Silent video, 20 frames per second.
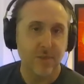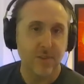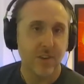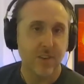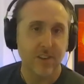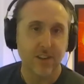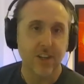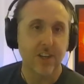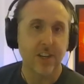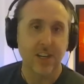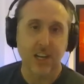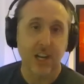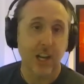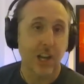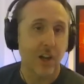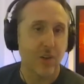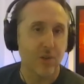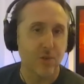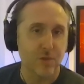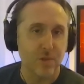It's not really going to
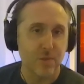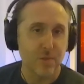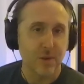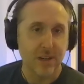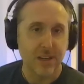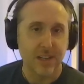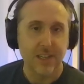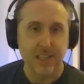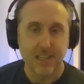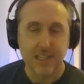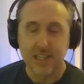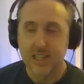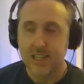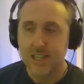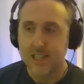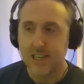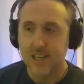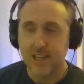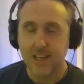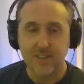close, but
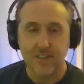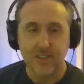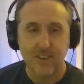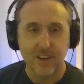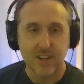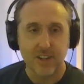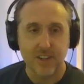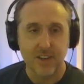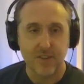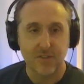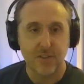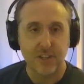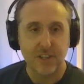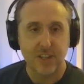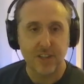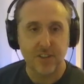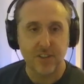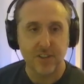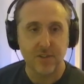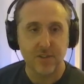yeah, I
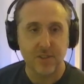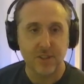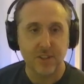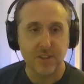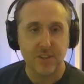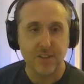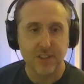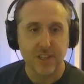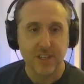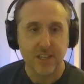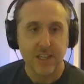definitely agree with you.